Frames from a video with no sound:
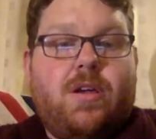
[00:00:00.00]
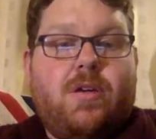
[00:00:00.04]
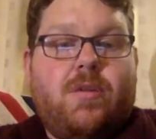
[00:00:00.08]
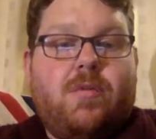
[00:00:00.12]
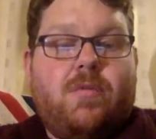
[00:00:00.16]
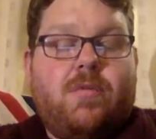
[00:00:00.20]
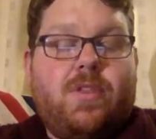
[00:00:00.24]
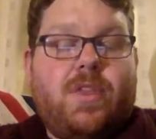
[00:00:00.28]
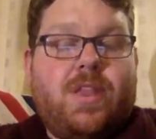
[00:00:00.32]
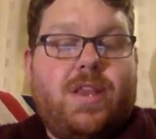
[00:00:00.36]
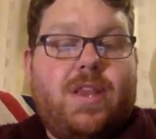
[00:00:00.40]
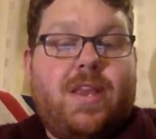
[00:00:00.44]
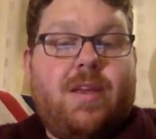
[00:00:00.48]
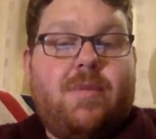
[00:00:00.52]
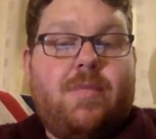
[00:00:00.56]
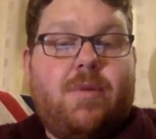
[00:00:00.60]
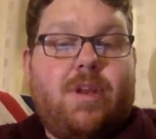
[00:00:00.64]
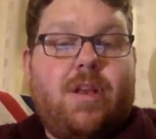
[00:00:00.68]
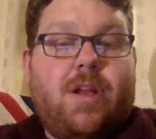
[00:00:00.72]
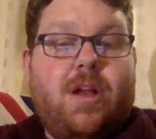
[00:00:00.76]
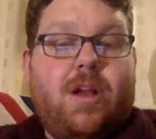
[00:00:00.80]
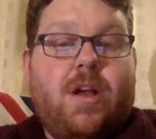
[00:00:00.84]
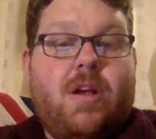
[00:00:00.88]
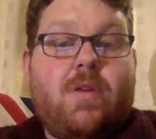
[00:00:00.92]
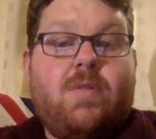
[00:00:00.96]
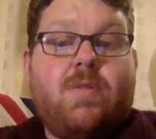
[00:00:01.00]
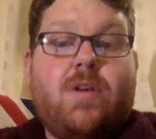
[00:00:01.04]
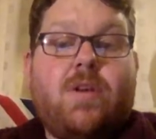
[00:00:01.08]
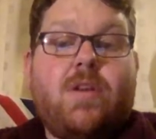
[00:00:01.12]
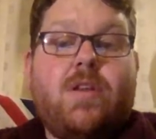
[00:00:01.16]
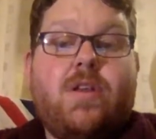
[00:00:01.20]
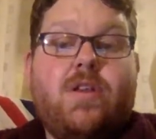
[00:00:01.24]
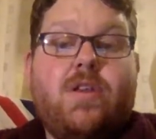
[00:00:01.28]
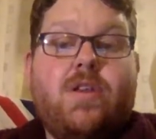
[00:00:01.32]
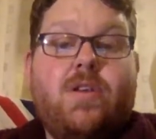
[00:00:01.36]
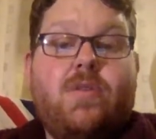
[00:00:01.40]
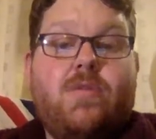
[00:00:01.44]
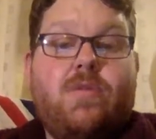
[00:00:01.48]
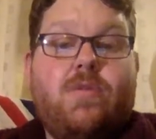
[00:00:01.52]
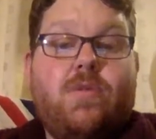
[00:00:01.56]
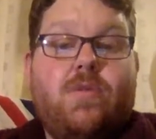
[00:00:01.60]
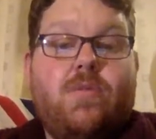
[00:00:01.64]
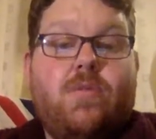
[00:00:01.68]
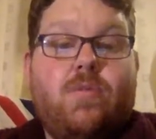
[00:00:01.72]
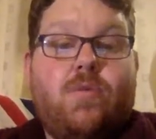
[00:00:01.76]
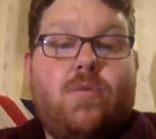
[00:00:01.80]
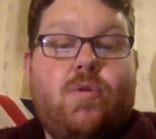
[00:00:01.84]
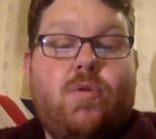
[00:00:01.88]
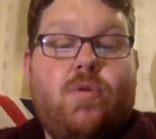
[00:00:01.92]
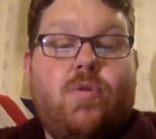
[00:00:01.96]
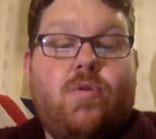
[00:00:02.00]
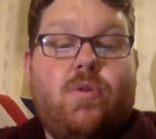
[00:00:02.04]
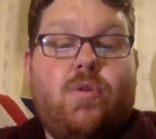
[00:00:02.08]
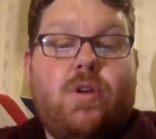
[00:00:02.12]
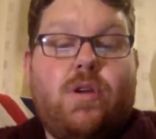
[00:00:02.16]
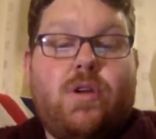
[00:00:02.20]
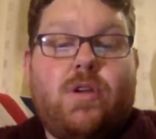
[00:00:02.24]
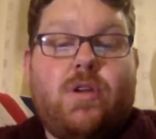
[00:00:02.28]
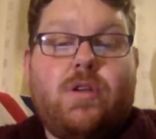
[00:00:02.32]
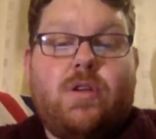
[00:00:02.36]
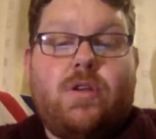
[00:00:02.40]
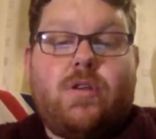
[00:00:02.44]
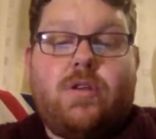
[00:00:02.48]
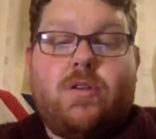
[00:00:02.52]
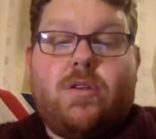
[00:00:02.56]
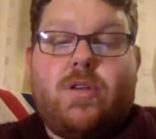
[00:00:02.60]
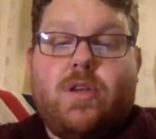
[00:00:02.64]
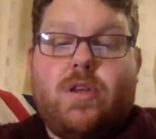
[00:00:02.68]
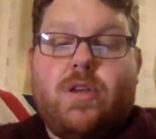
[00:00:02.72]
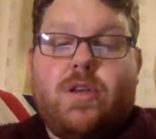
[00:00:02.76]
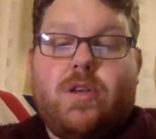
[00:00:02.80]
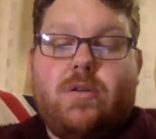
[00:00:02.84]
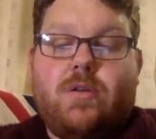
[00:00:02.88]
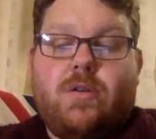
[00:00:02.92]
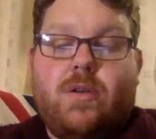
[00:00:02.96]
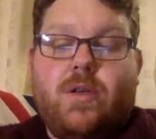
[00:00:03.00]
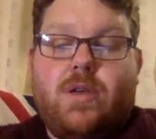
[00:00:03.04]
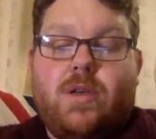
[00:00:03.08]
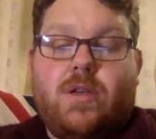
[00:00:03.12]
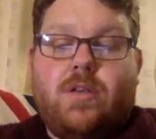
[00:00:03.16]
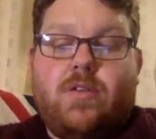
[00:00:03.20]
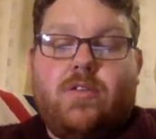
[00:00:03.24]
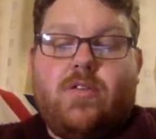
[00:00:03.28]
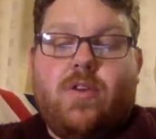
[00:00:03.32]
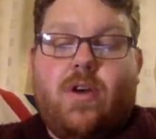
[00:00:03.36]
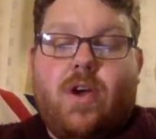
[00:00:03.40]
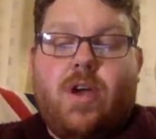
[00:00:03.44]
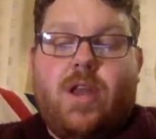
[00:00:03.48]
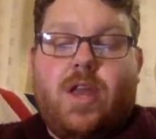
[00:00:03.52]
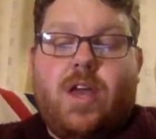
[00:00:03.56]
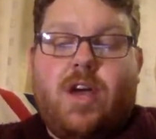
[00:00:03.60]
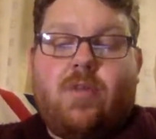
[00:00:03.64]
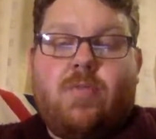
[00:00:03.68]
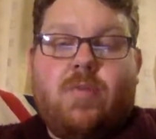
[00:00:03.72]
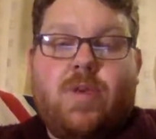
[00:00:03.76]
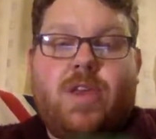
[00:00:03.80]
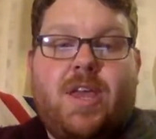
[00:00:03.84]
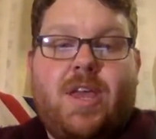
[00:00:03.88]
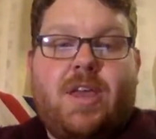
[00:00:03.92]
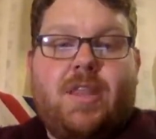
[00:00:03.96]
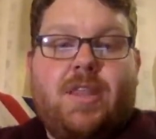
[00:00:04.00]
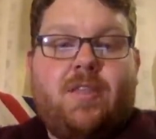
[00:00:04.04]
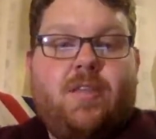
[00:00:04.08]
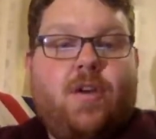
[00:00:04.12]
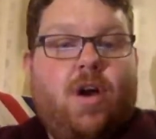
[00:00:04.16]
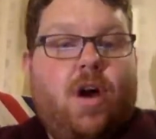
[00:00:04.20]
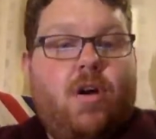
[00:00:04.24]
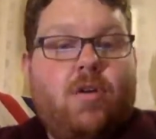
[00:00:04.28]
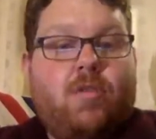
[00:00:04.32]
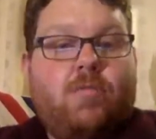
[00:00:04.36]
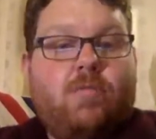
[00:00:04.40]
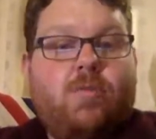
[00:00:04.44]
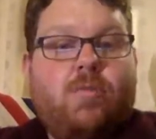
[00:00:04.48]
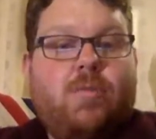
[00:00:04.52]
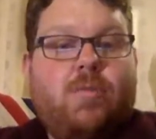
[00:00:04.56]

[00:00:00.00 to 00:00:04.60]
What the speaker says: with a link below, and you all can try and help me get this horrible